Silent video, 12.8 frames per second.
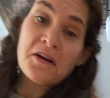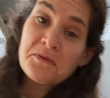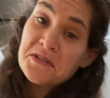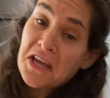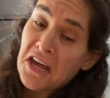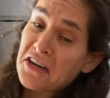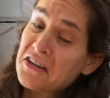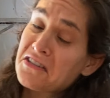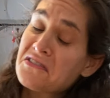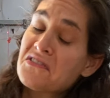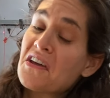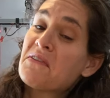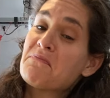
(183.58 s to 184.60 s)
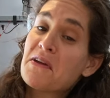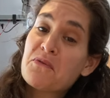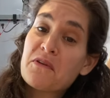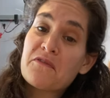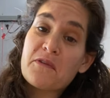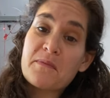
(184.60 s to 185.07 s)
I was at it, I decided to make
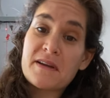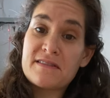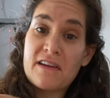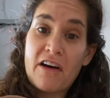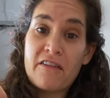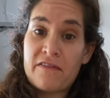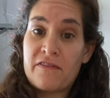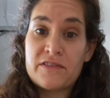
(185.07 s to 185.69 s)
one for myself.